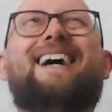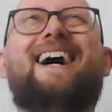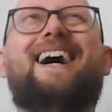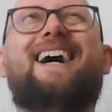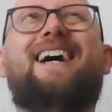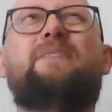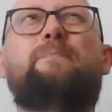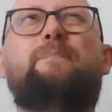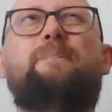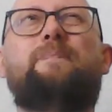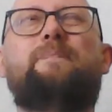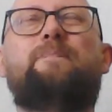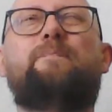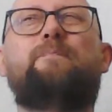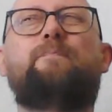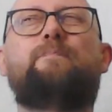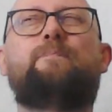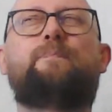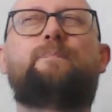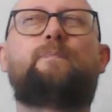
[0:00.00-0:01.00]

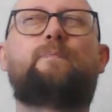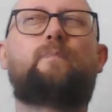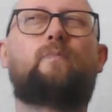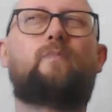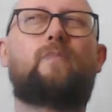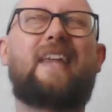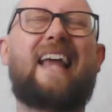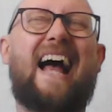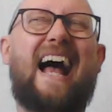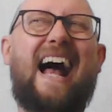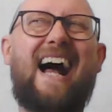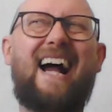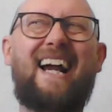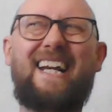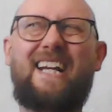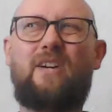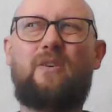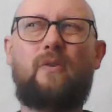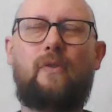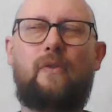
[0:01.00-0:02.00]
Um,
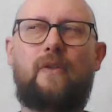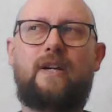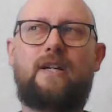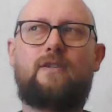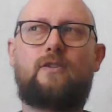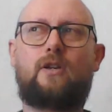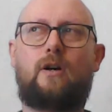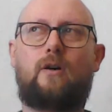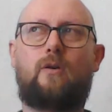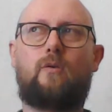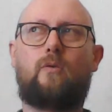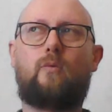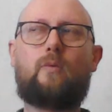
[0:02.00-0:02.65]
I don't think so.